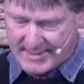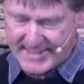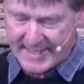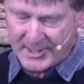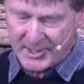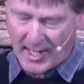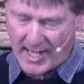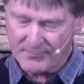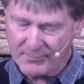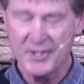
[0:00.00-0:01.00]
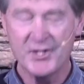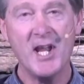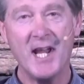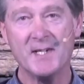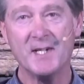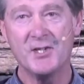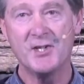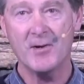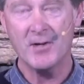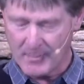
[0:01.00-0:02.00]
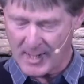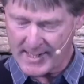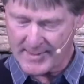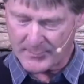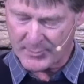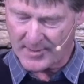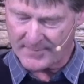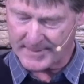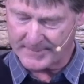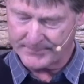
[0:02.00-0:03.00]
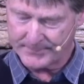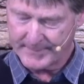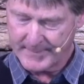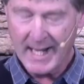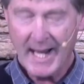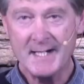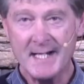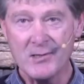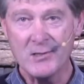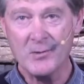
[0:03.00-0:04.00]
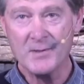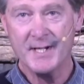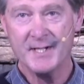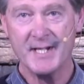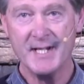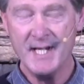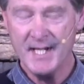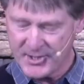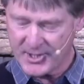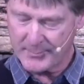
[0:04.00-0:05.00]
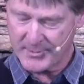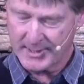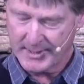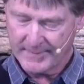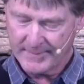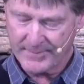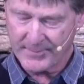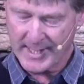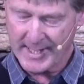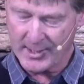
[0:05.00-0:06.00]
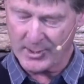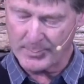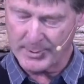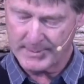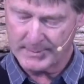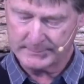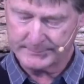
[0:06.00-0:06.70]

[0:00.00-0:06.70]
Zedekiah rejected Jeremiah the prophet, and he looked to Egypt for help.